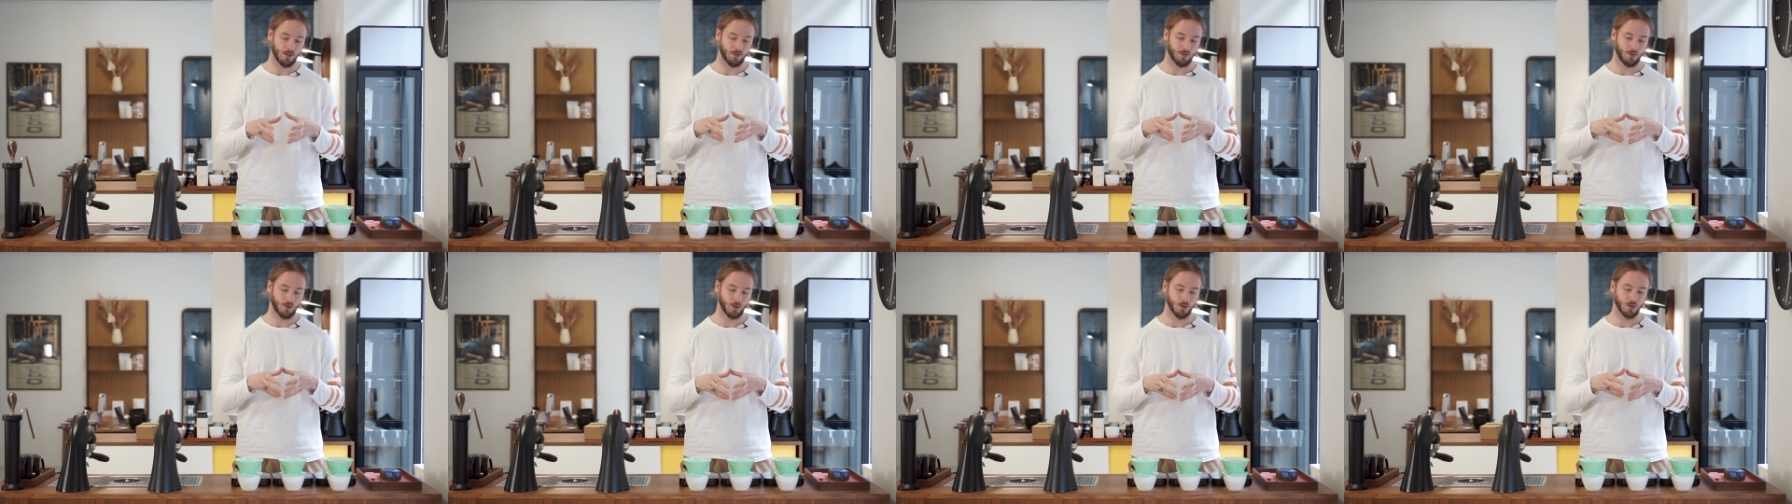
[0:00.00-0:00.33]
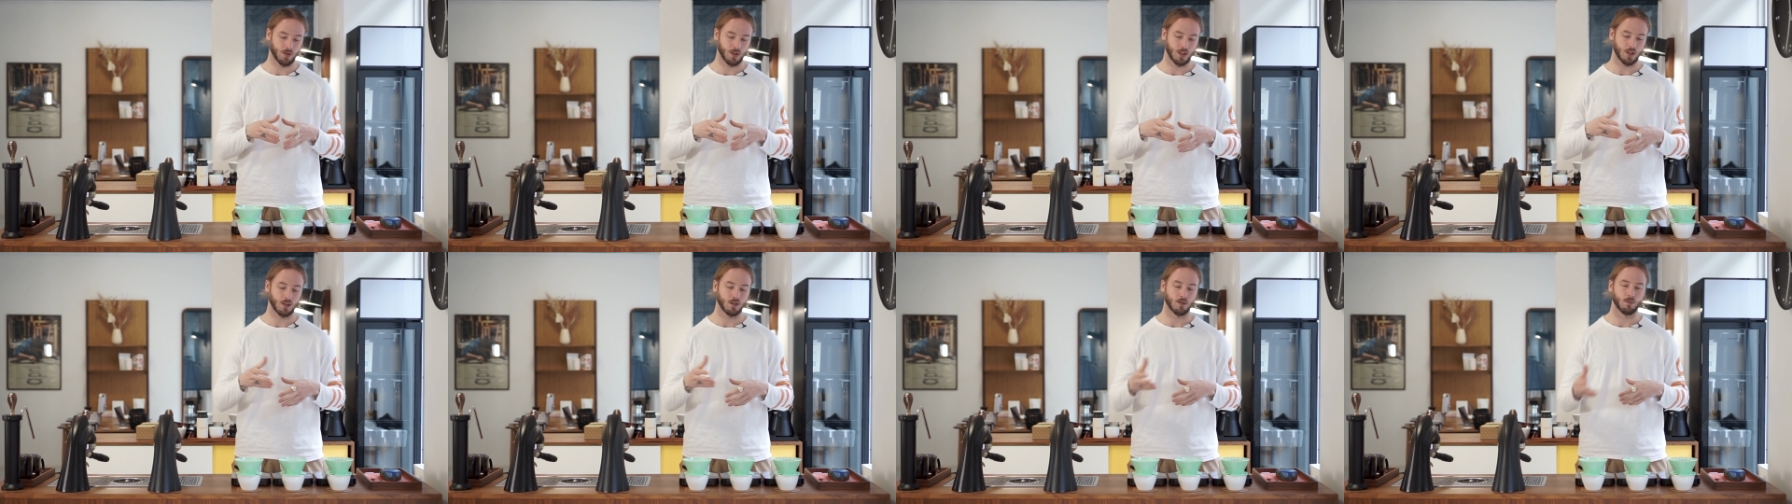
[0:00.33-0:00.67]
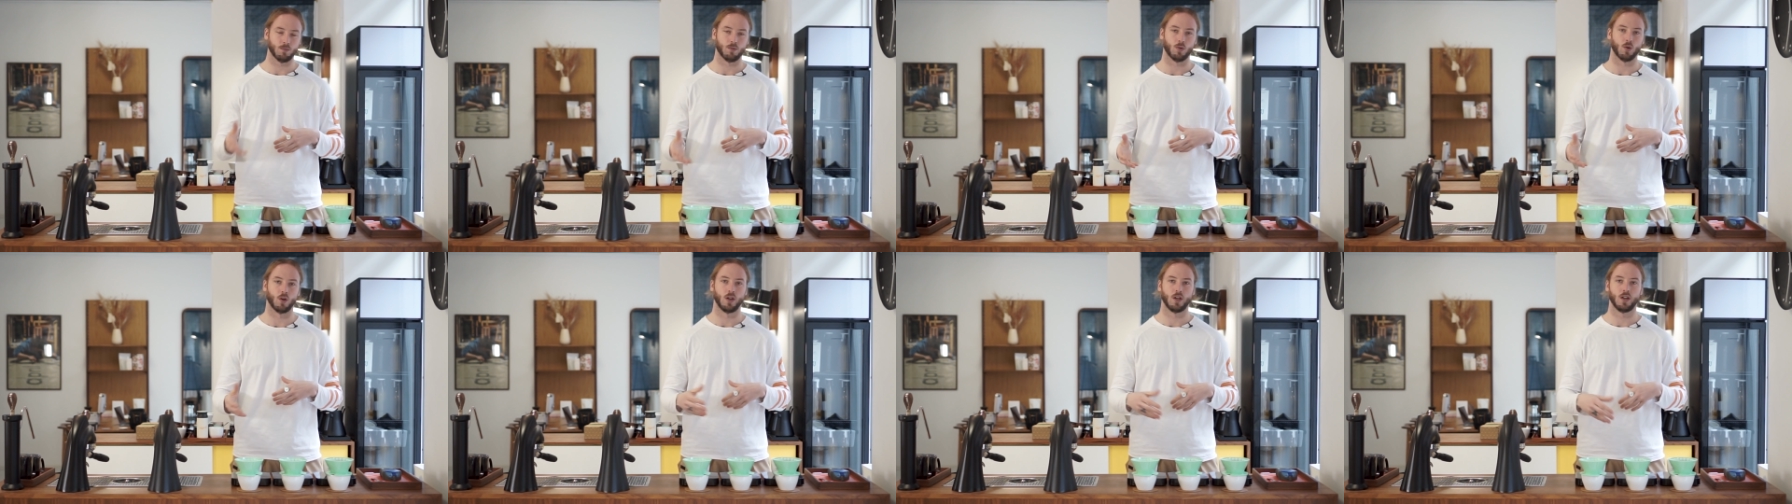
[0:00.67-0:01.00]
full center
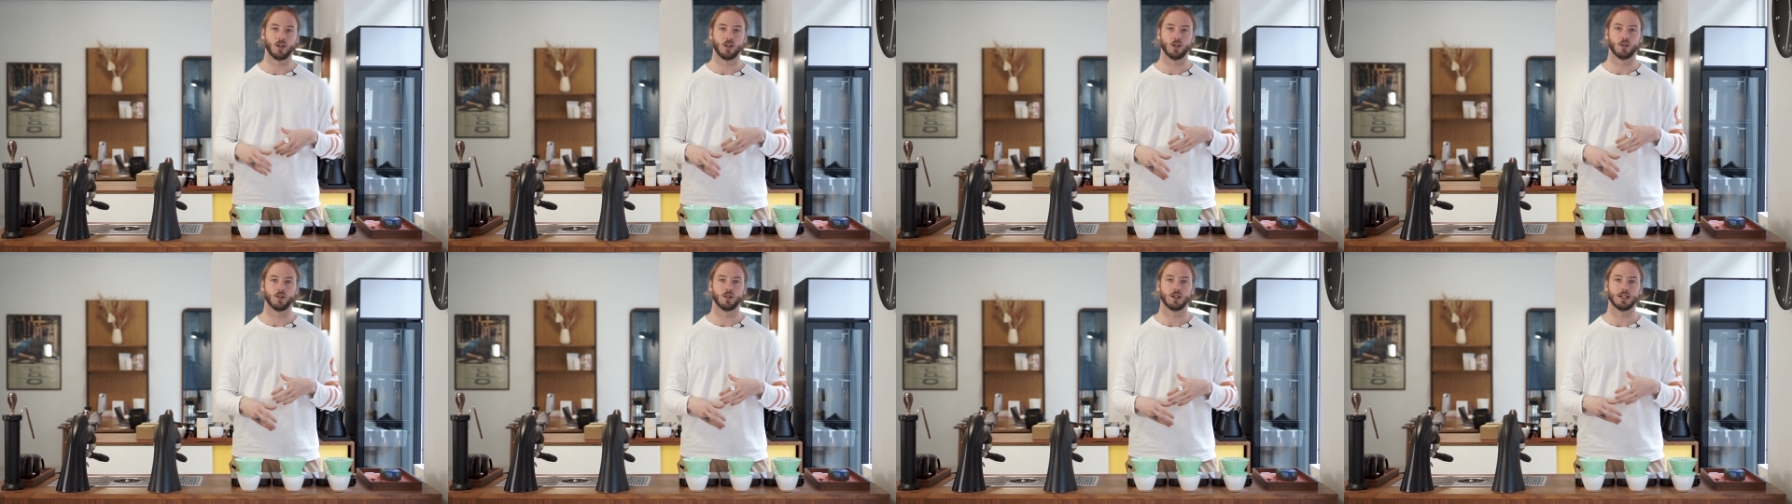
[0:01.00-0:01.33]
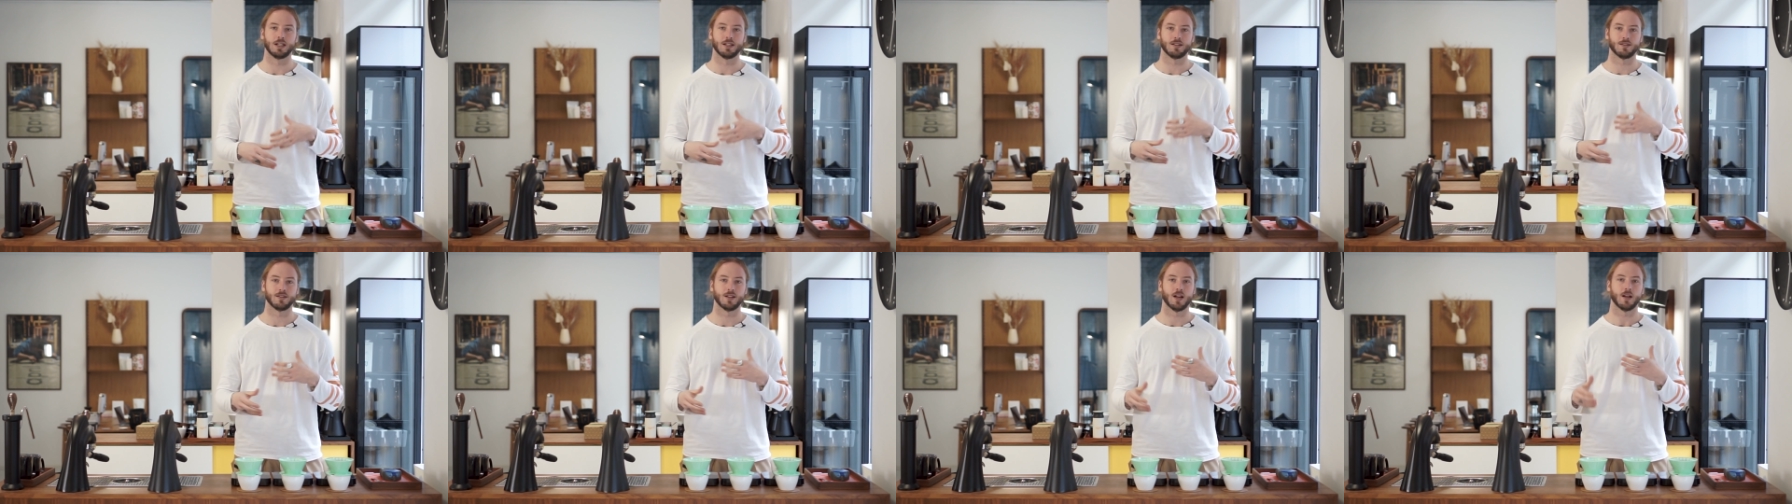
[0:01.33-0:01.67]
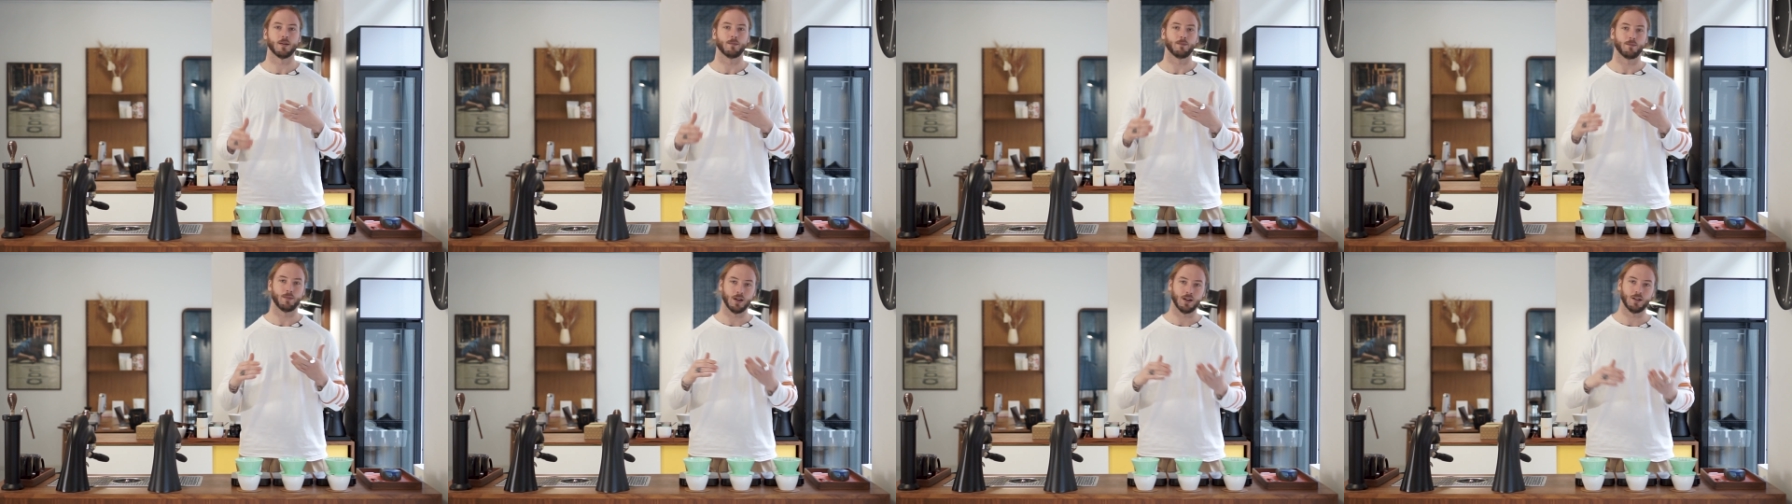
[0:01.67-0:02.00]
pour here is
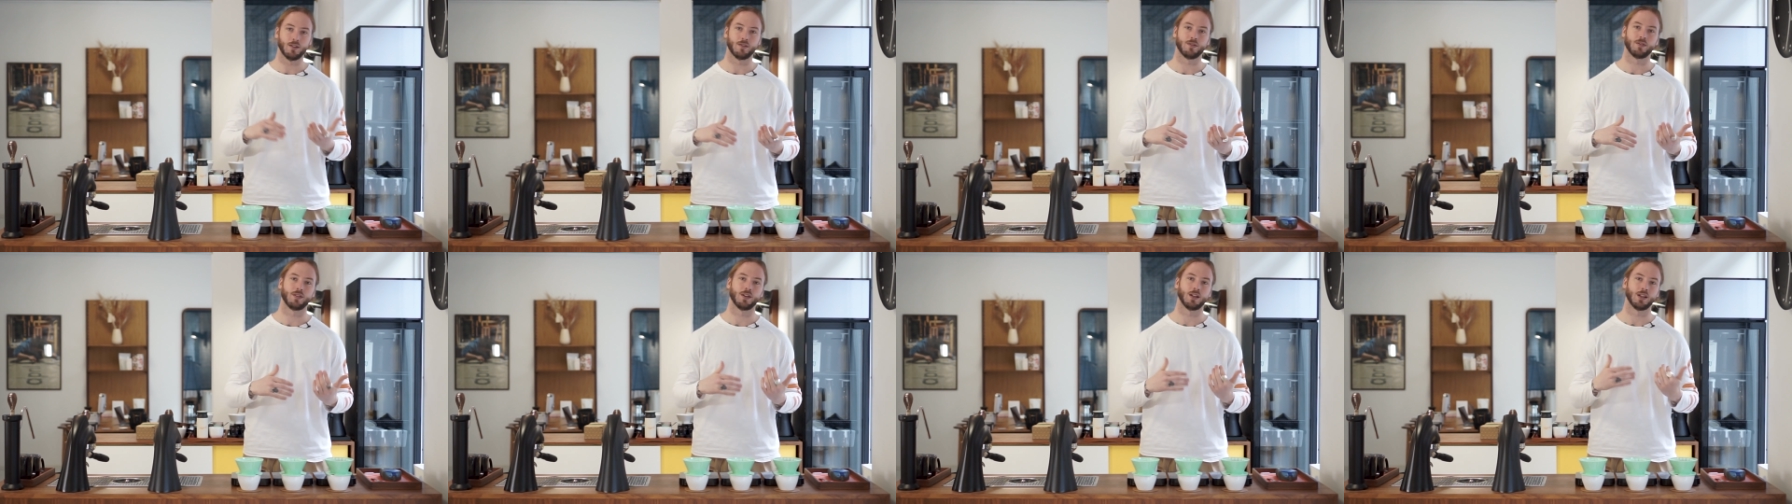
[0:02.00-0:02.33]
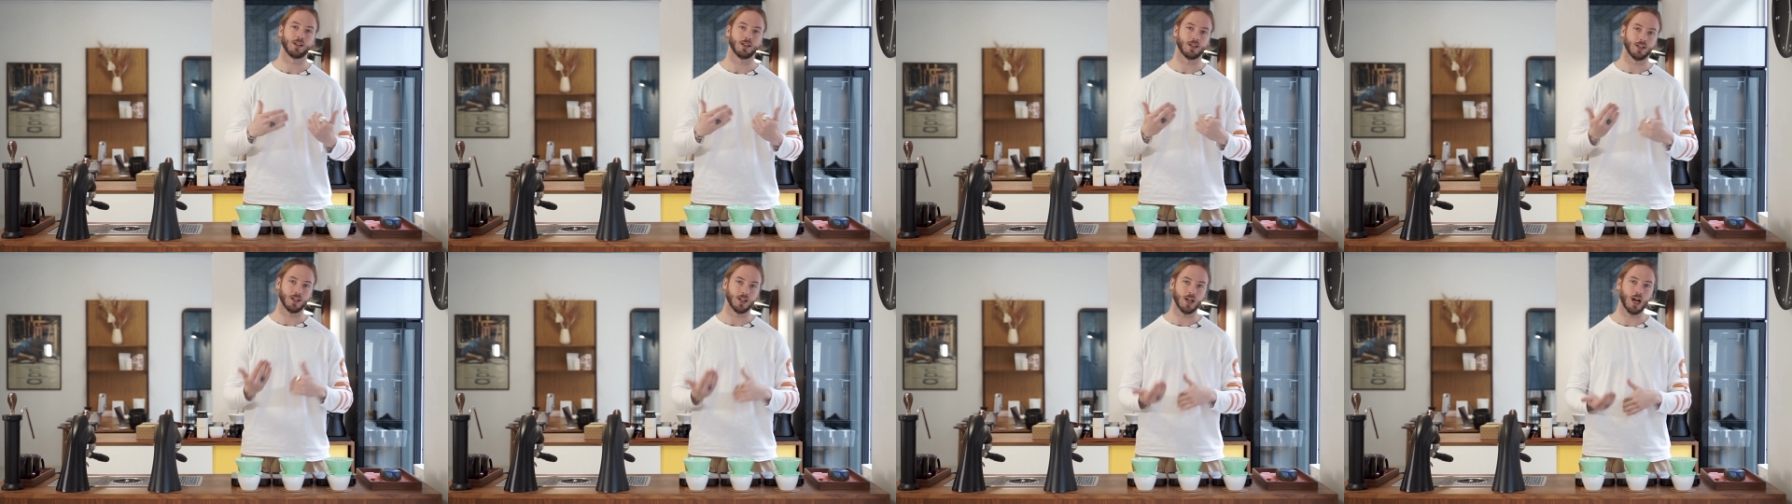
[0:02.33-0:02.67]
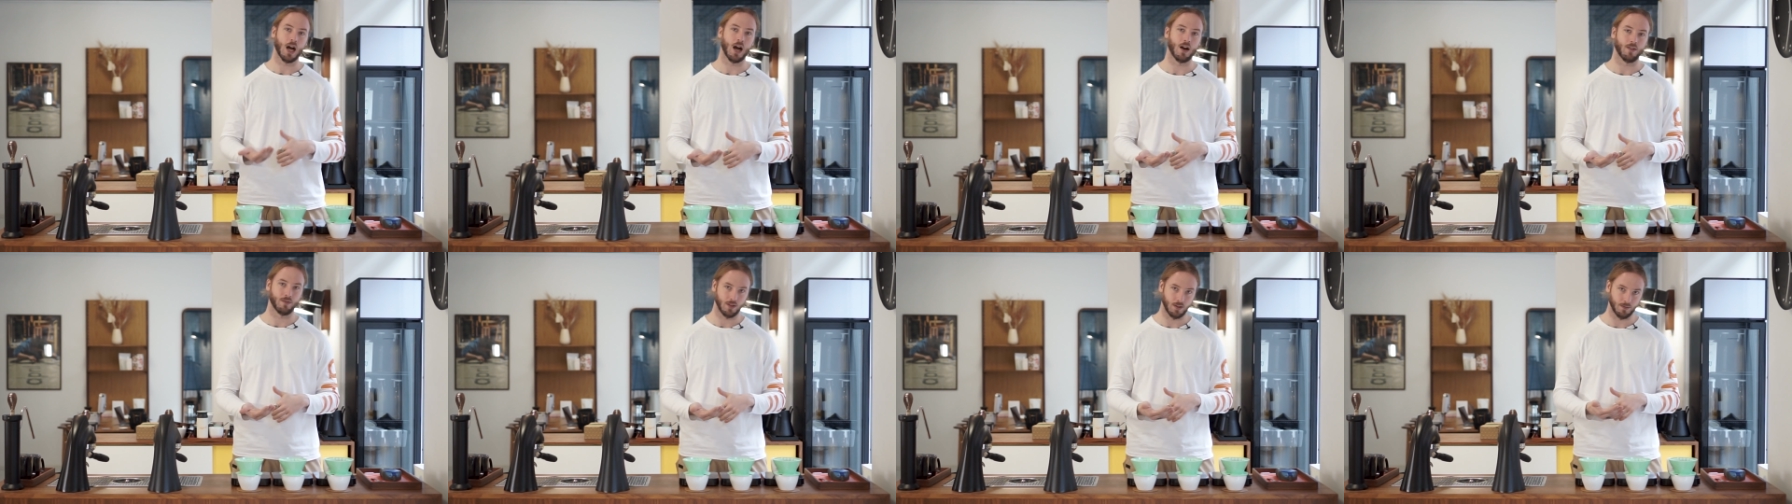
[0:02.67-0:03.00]
not benefiting the
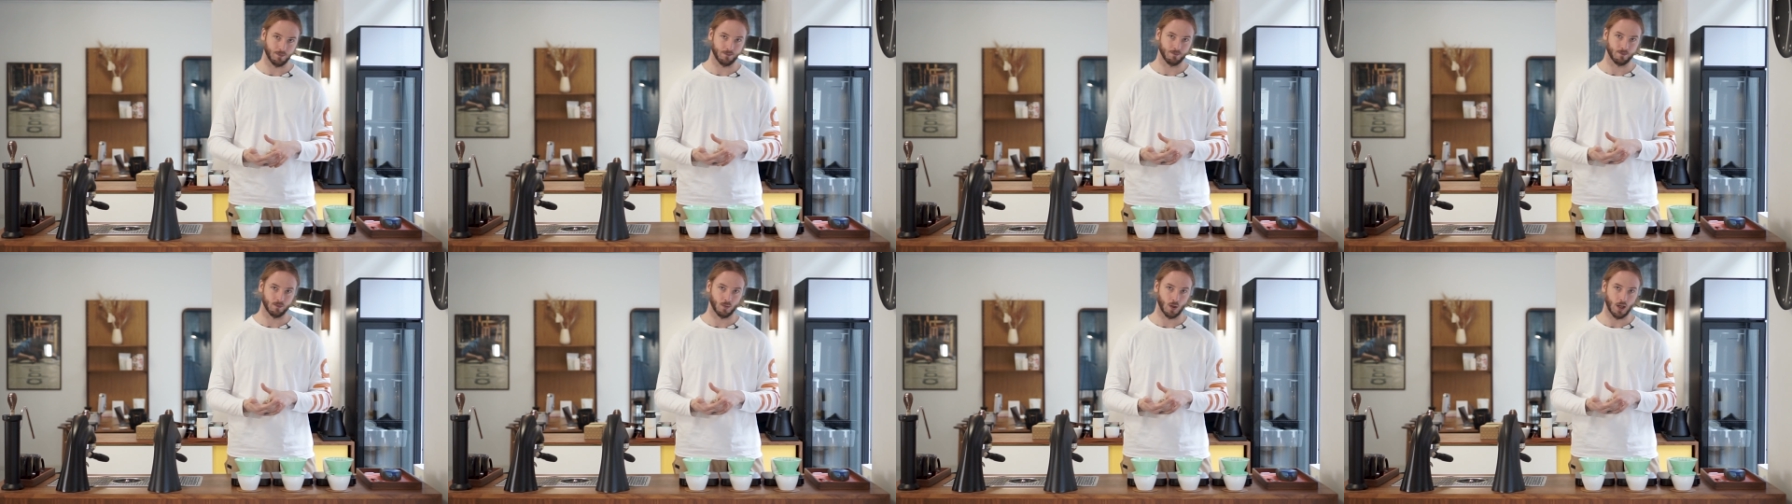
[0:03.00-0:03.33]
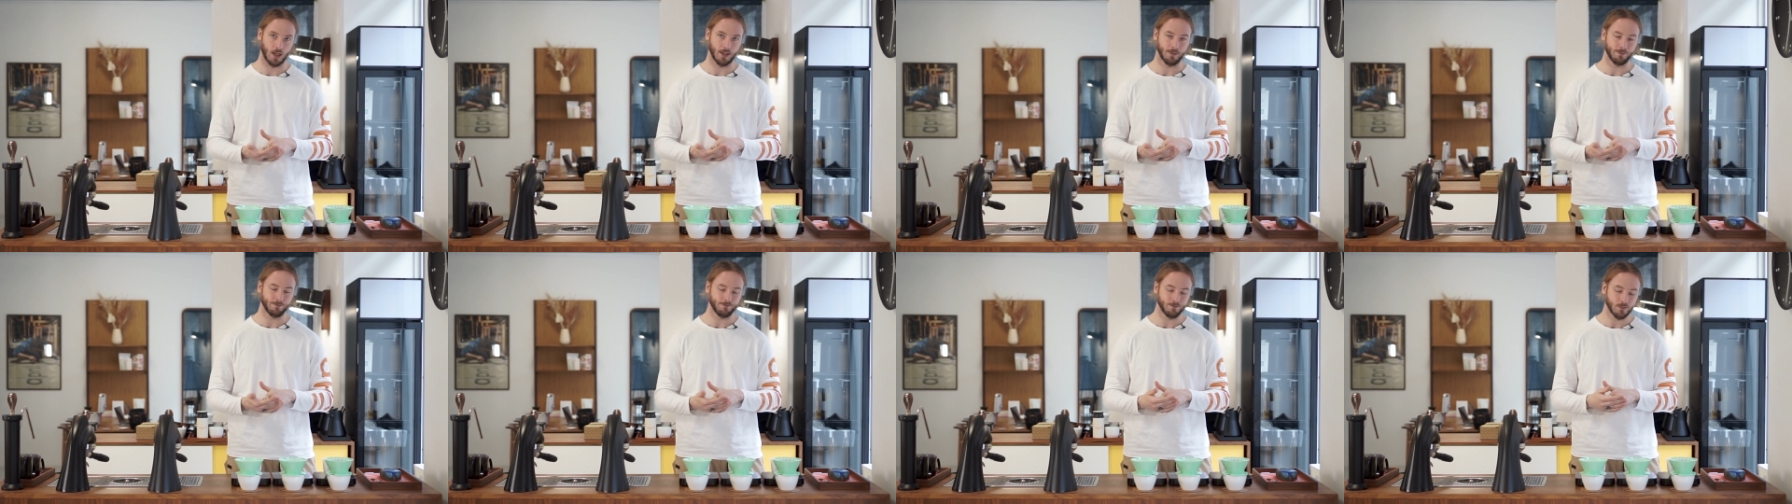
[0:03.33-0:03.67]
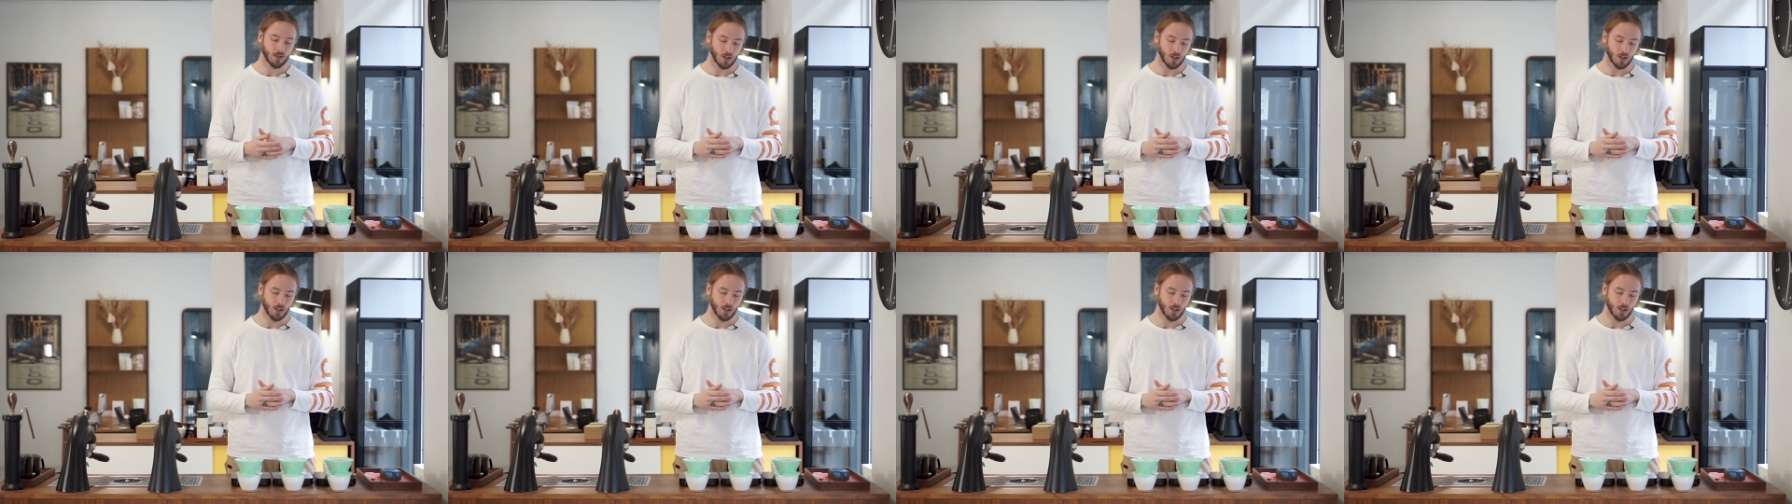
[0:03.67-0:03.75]
coffee, right?